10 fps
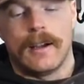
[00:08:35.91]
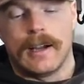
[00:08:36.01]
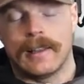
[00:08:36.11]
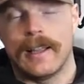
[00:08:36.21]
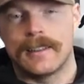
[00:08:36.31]

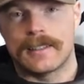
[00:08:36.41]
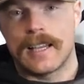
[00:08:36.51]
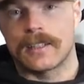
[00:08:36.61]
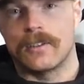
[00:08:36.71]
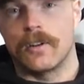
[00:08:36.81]
I like the
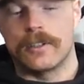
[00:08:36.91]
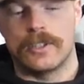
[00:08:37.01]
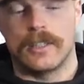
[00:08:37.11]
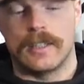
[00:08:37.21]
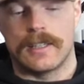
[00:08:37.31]

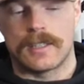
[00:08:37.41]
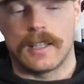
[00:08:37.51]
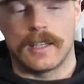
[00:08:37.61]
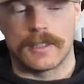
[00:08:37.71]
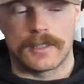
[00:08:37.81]
technology in these
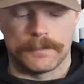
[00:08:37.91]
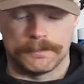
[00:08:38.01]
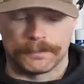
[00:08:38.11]
things.